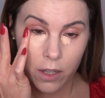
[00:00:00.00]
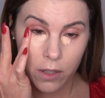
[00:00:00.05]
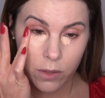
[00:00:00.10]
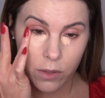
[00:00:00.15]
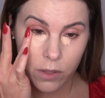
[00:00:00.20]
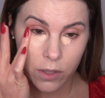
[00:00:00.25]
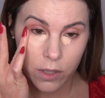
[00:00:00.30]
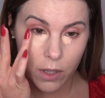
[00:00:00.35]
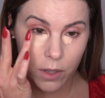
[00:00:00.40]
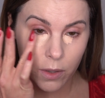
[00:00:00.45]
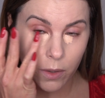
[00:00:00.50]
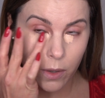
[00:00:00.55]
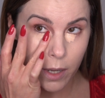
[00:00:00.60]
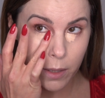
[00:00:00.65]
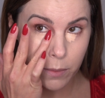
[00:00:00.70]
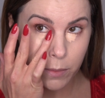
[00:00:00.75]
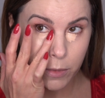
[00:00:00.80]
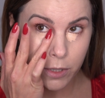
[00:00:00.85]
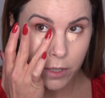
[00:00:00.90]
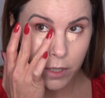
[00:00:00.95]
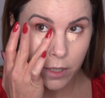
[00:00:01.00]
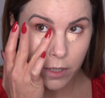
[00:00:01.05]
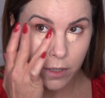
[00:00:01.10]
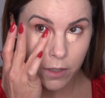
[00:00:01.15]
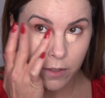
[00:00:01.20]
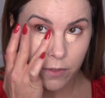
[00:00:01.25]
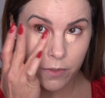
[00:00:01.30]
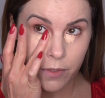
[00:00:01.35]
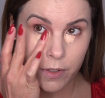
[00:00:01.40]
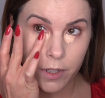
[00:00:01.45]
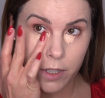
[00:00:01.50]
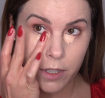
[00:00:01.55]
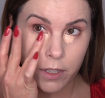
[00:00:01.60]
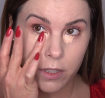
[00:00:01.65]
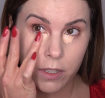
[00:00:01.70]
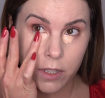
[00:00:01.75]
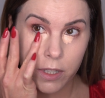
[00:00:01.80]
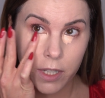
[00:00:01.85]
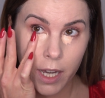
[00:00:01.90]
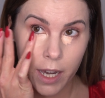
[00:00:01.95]
So I'm just going to
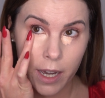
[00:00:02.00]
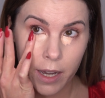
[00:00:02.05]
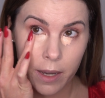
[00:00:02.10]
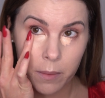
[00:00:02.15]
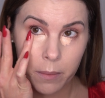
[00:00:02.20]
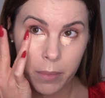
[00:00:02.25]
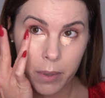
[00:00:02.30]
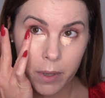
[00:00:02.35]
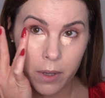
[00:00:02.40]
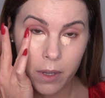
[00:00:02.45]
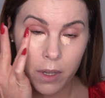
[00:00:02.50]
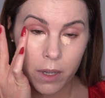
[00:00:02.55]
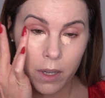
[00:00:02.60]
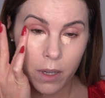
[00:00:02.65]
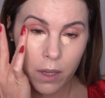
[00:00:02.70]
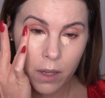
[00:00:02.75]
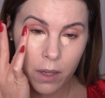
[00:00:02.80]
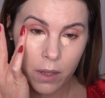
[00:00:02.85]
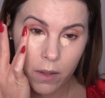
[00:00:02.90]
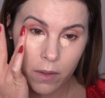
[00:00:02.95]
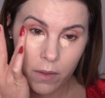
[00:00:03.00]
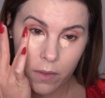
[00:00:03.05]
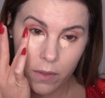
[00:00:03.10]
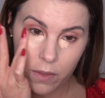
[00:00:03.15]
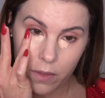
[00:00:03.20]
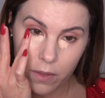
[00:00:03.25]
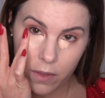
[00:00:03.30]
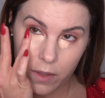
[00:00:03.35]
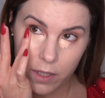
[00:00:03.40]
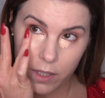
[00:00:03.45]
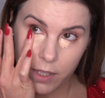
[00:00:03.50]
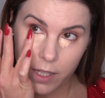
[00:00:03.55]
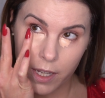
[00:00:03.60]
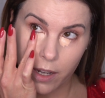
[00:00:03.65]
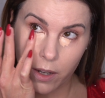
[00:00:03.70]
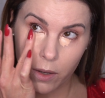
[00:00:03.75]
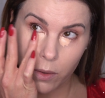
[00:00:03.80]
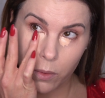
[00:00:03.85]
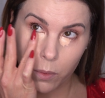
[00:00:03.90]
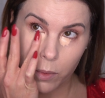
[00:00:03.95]
first tap this
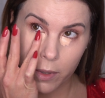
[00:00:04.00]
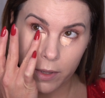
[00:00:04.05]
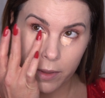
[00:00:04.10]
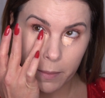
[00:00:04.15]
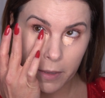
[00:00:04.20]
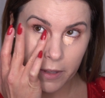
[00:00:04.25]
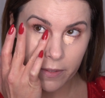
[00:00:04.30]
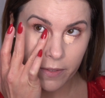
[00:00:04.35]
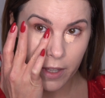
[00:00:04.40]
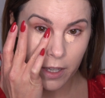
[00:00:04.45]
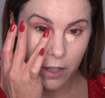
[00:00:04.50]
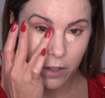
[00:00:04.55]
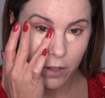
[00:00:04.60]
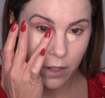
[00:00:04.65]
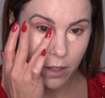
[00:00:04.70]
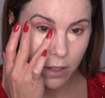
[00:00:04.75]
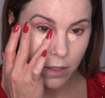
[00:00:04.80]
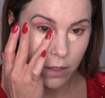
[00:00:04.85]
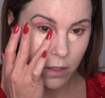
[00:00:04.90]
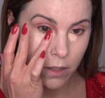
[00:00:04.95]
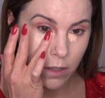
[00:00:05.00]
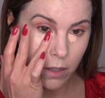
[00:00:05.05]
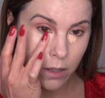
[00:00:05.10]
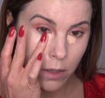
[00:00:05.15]
out with my finger.